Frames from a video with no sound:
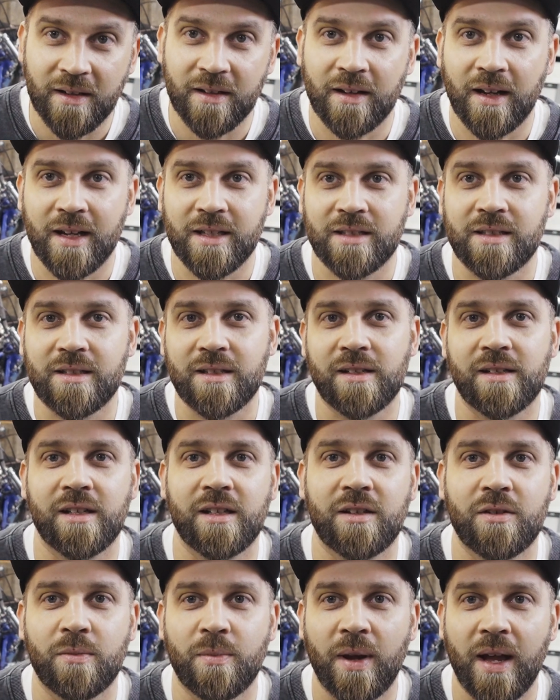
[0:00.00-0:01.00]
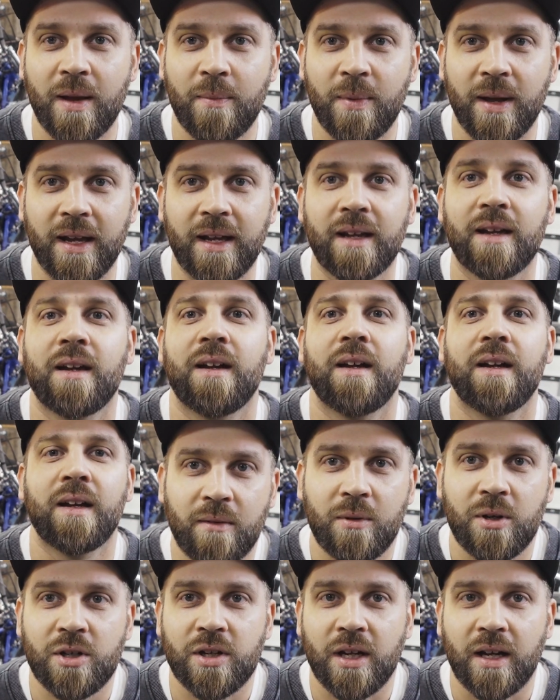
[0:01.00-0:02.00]
I still need to pay back,
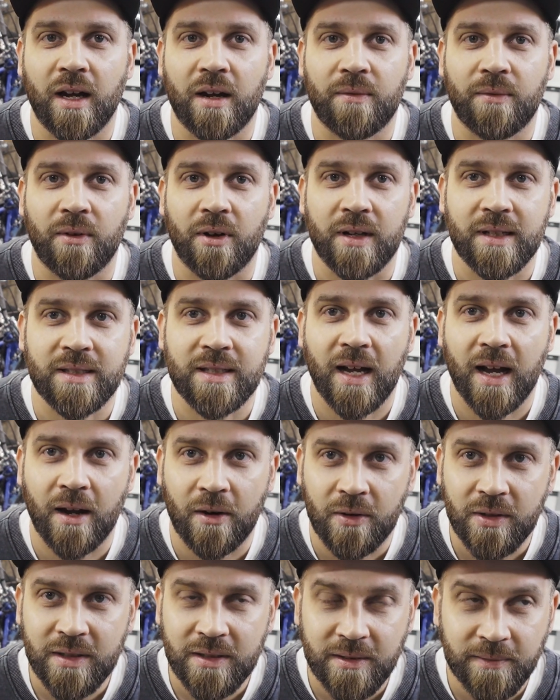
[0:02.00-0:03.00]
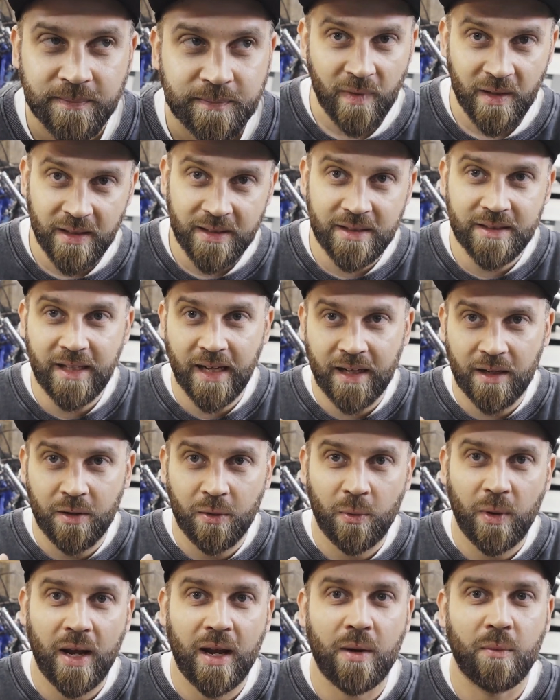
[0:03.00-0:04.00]
which I got for this house. Second
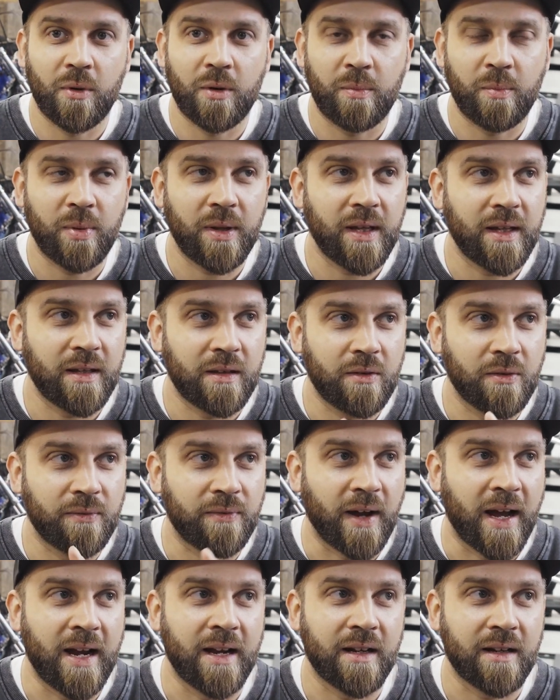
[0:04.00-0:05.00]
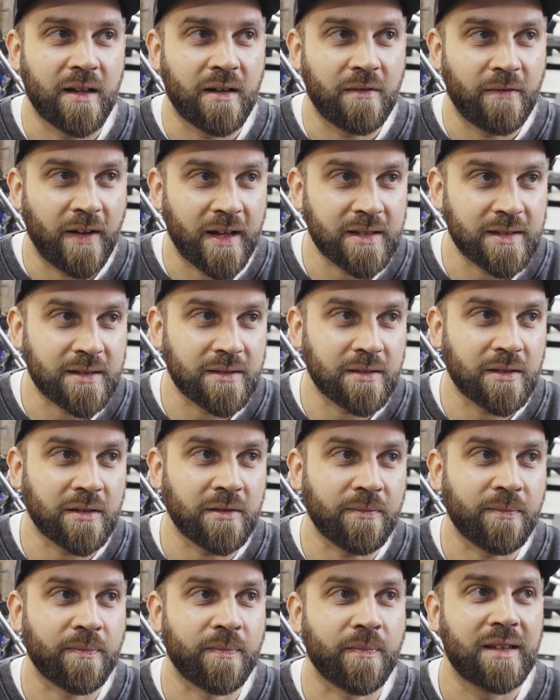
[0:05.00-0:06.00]
way would be to find an investor.
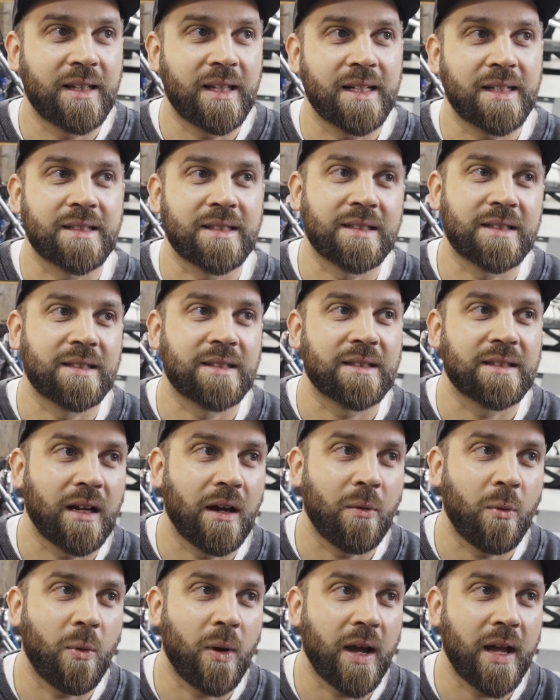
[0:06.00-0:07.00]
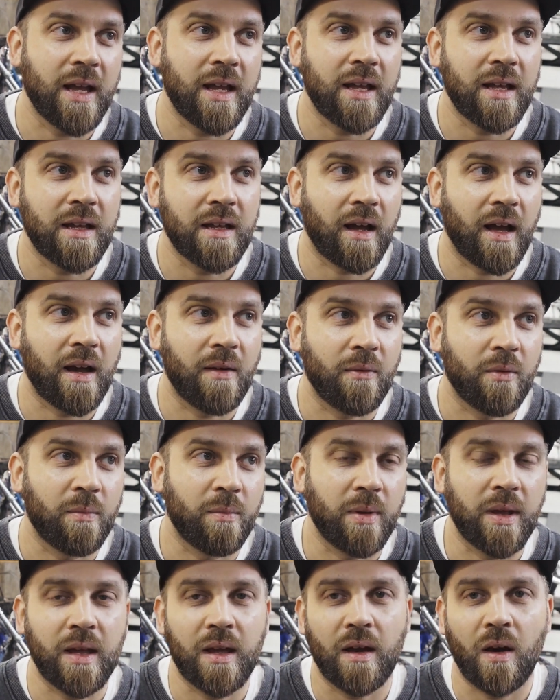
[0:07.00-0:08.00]
That's a way I would
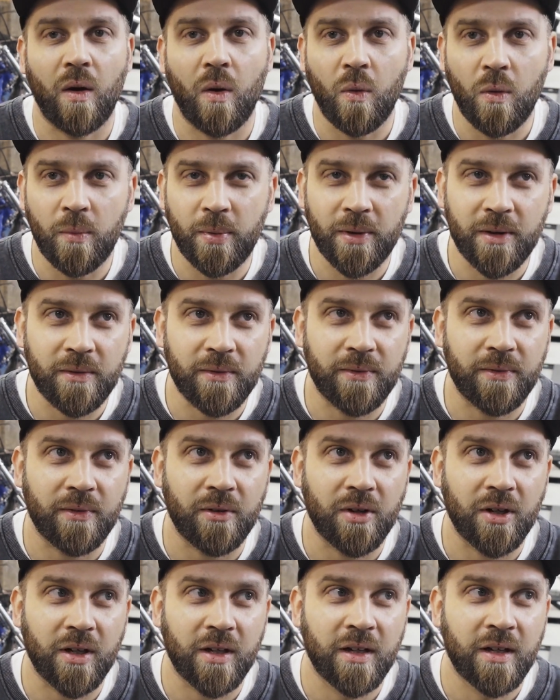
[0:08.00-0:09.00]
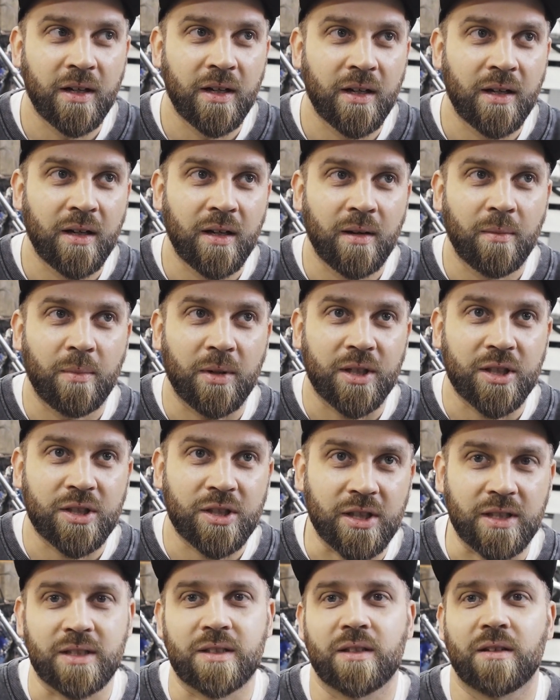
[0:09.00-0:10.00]
be open for, but
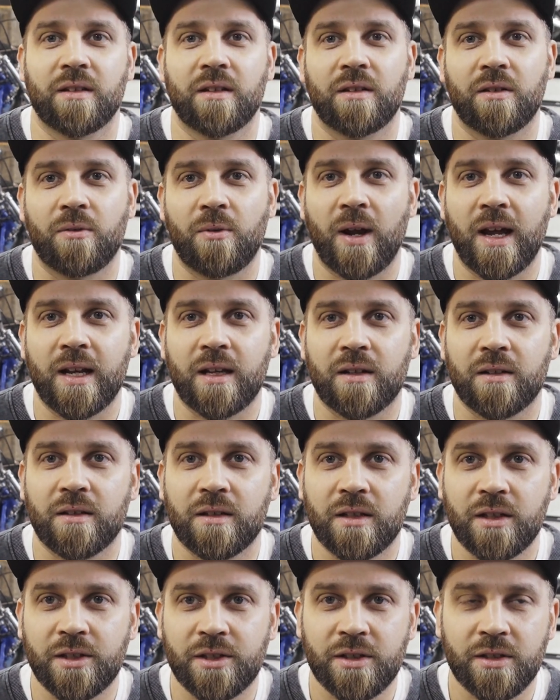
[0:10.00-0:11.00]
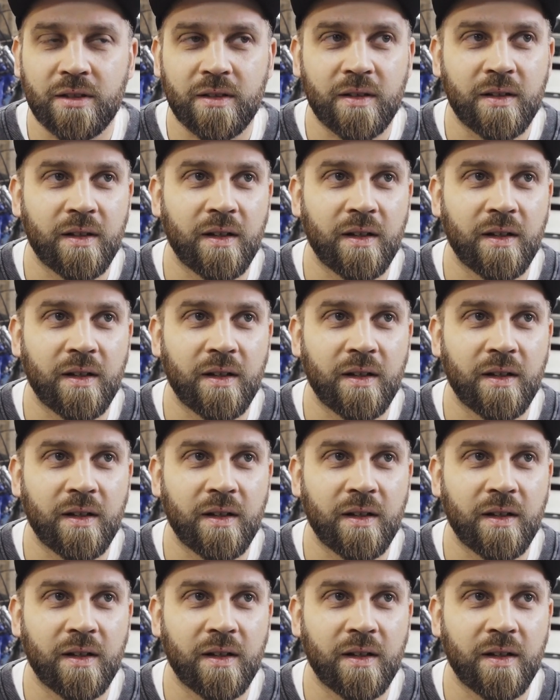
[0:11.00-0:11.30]
just under the right condition.